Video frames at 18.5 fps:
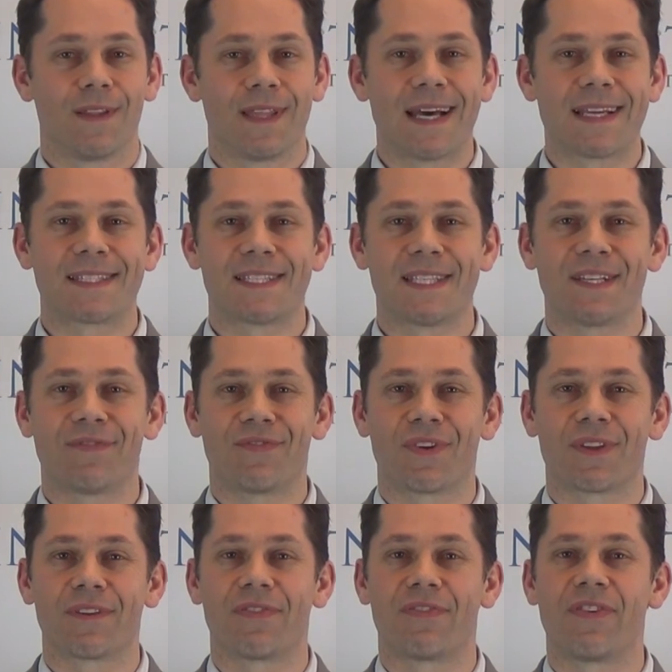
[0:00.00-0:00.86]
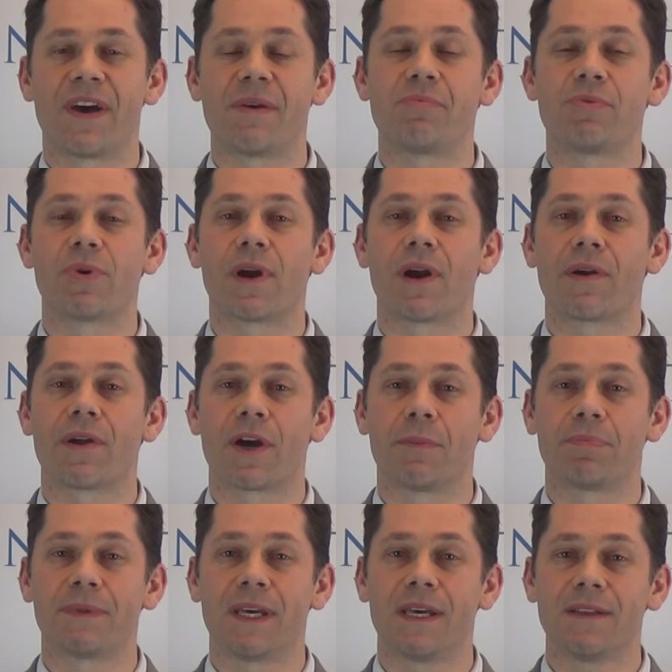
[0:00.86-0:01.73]
That's it for the February
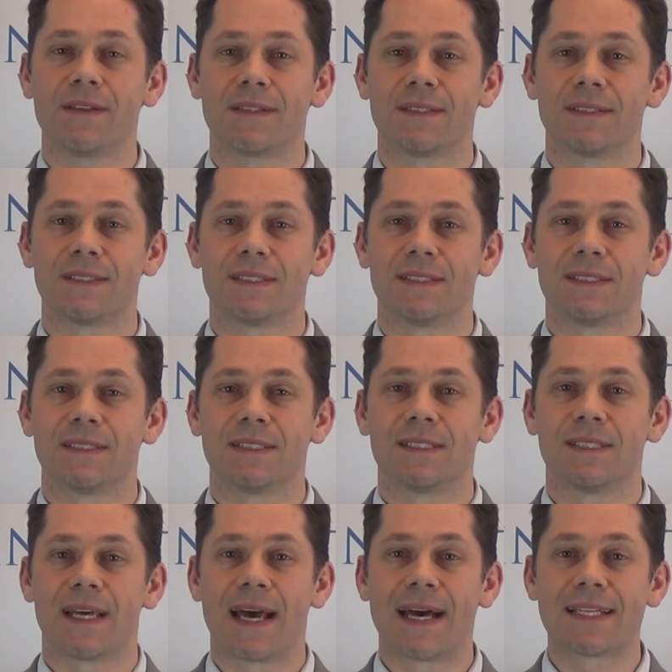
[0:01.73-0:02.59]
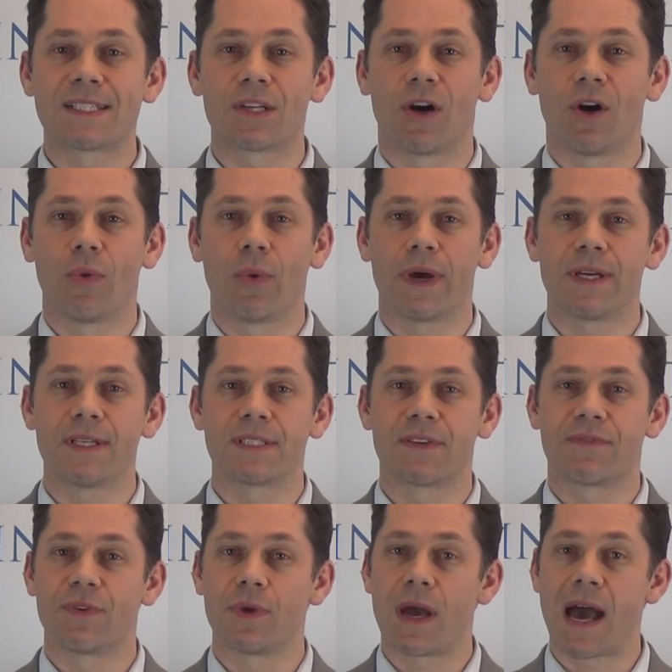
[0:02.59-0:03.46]
update. As
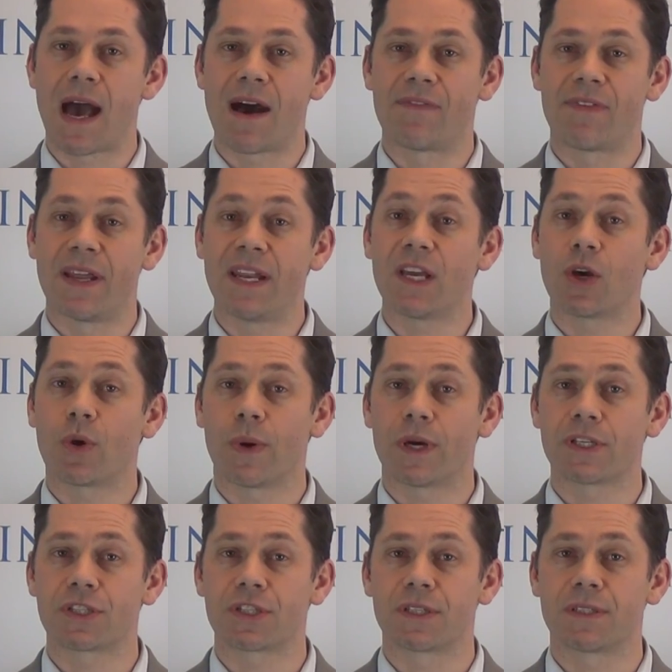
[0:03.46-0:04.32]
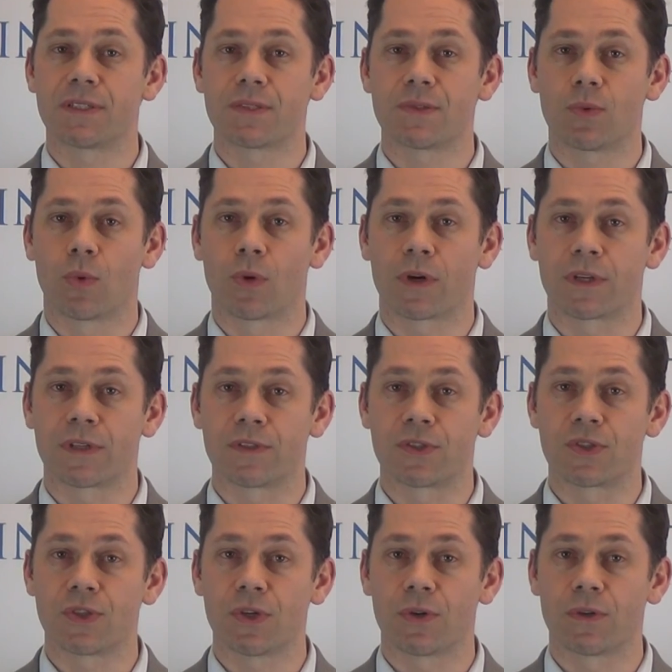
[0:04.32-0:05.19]
always, if you have any questions or
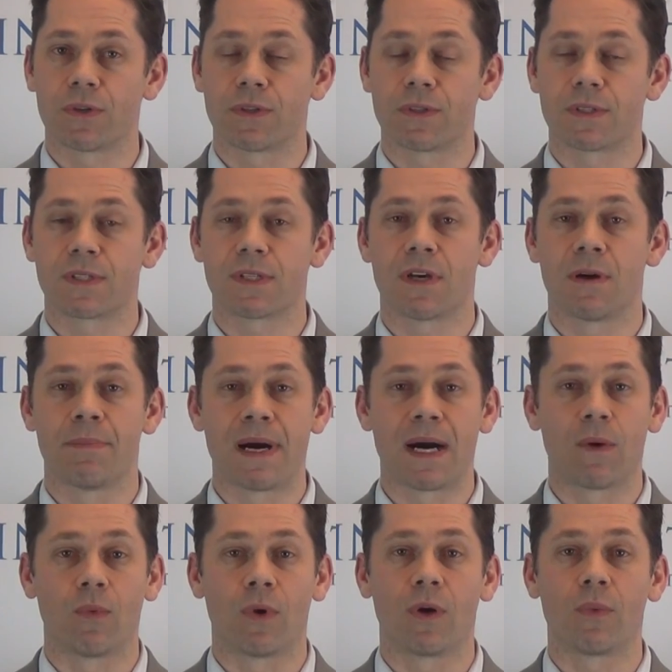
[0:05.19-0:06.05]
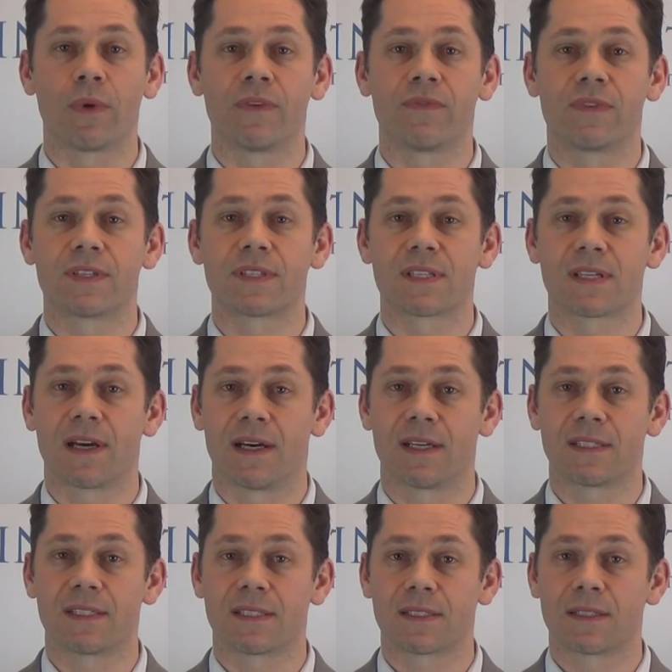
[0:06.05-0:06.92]
concerns about what we've
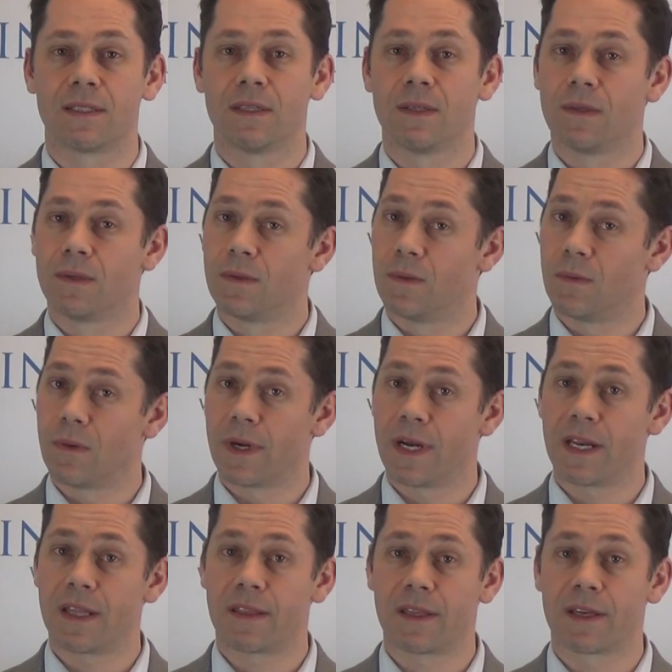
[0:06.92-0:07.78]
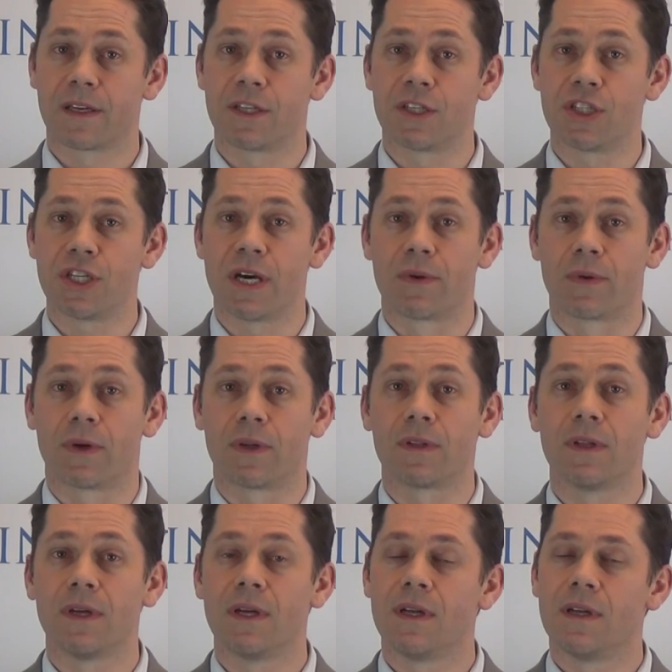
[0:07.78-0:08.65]
discussed, or anything in
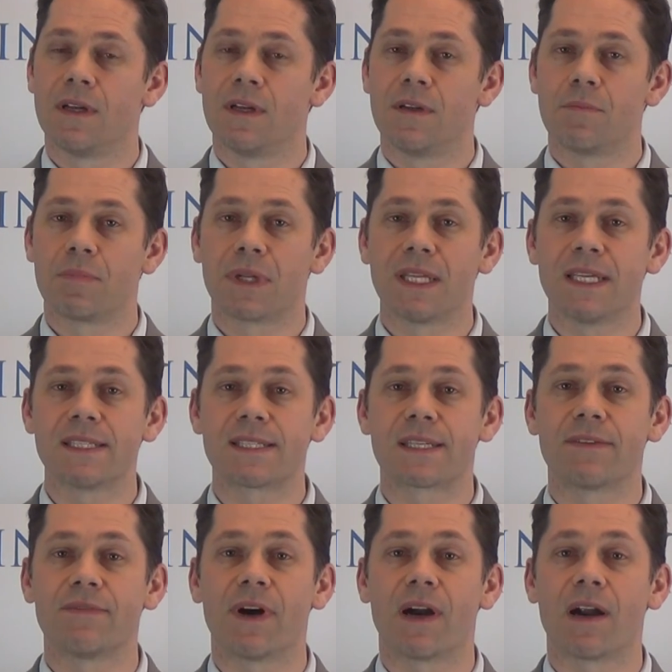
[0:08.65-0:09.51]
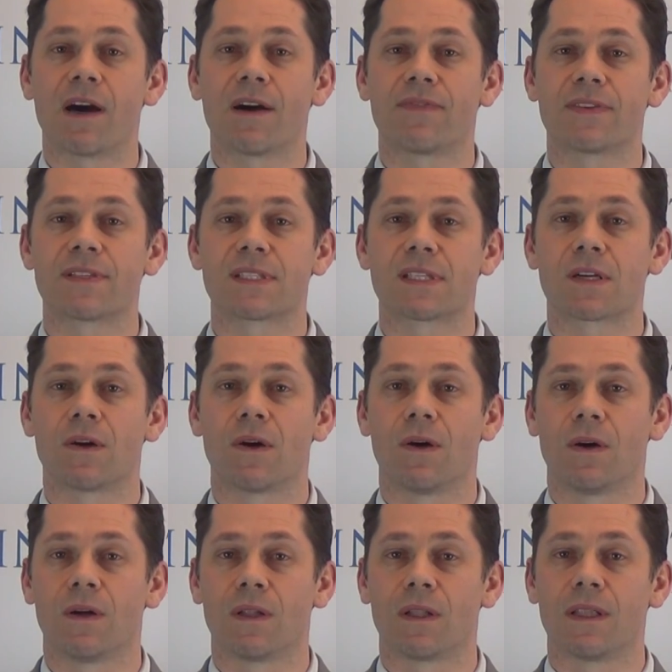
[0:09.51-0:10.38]
general, please give our office a
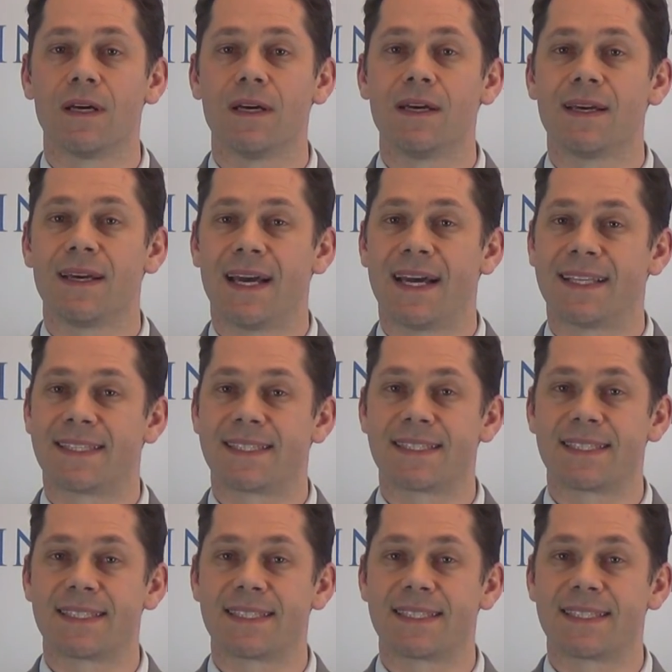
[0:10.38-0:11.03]
call at